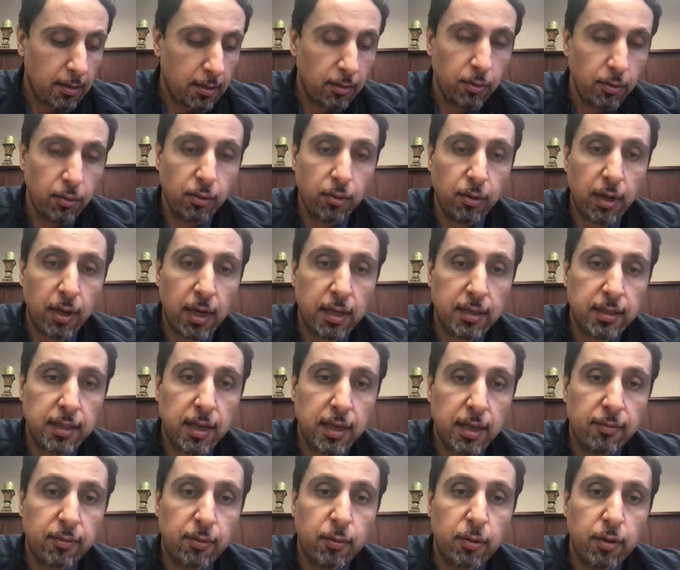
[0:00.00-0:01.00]
Do you guys
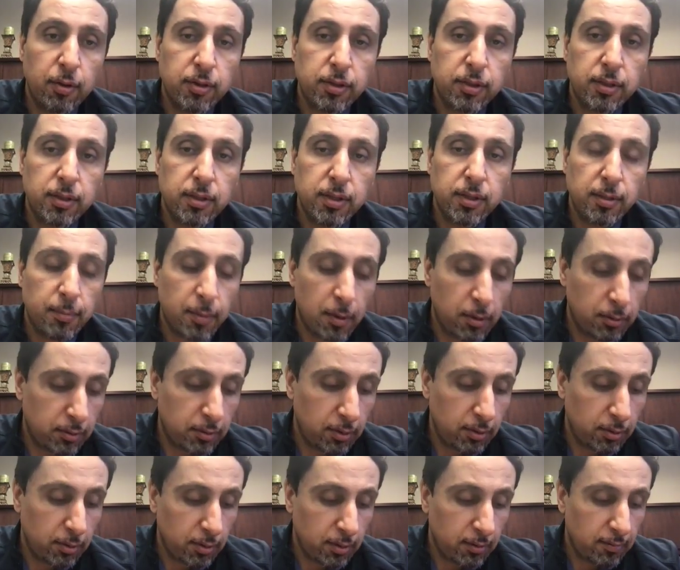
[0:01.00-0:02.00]
have questions about
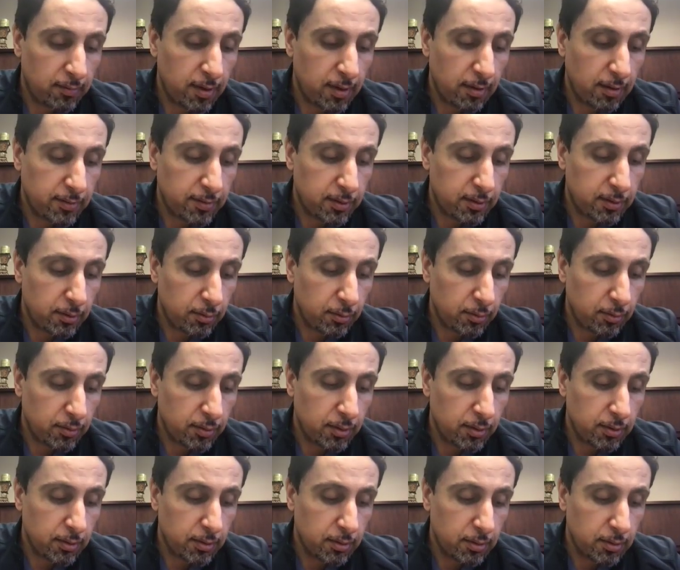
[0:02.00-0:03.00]
aortic valve
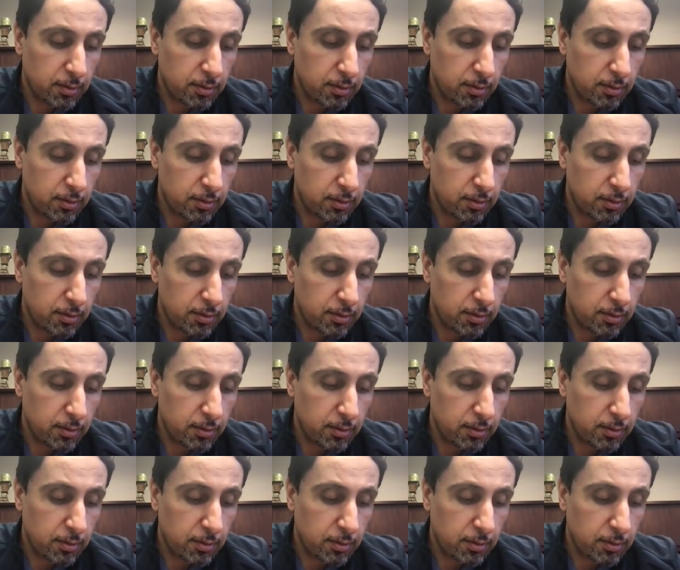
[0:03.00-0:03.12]
stenosis?